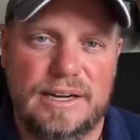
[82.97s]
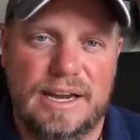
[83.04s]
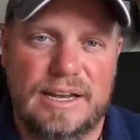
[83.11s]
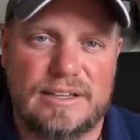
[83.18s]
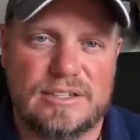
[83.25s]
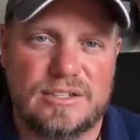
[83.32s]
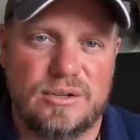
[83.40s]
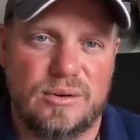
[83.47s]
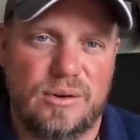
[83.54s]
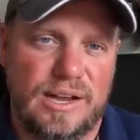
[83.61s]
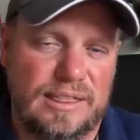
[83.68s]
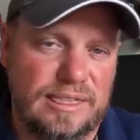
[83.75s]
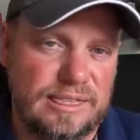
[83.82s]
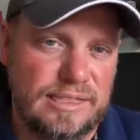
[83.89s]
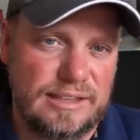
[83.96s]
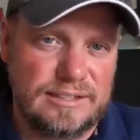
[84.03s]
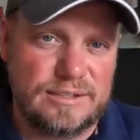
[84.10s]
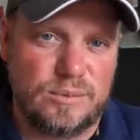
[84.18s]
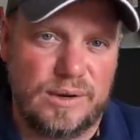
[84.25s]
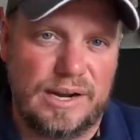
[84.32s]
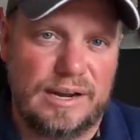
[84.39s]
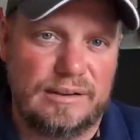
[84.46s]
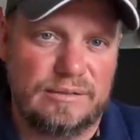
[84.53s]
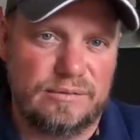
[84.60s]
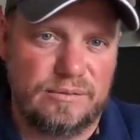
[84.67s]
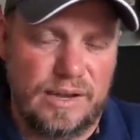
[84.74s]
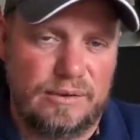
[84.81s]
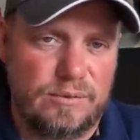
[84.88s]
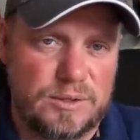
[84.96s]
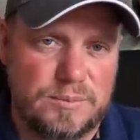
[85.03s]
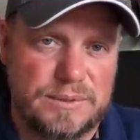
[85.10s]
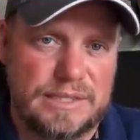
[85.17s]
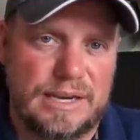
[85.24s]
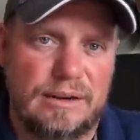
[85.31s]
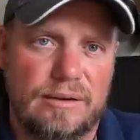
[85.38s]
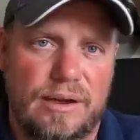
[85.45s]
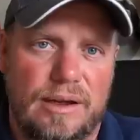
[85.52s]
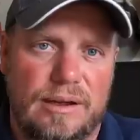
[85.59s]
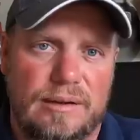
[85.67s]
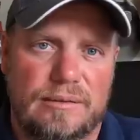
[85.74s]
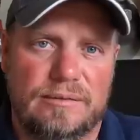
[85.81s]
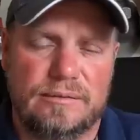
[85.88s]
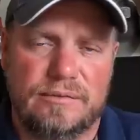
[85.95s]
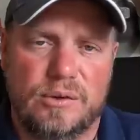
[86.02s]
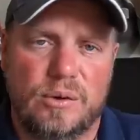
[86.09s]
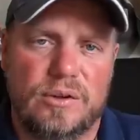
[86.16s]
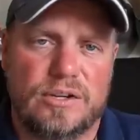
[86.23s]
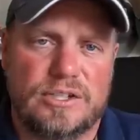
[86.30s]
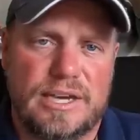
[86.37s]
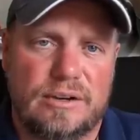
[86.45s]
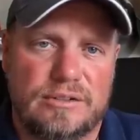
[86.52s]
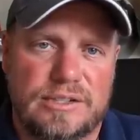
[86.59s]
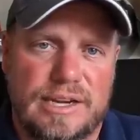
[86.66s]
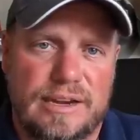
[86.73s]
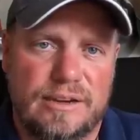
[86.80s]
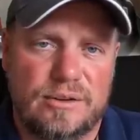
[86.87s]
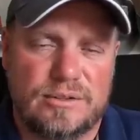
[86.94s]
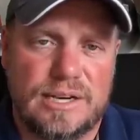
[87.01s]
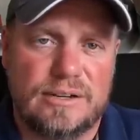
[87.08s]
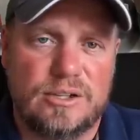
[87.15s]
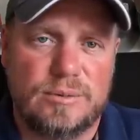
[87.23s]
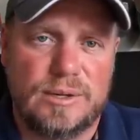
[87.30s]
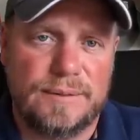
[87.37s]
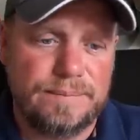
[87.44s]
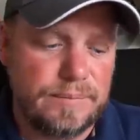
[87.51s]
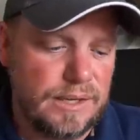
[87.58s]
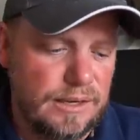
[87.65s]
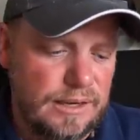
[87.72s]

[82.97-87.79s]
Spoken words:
And so this is what I was presented. A viewer of the channel, Diego, sent it to me.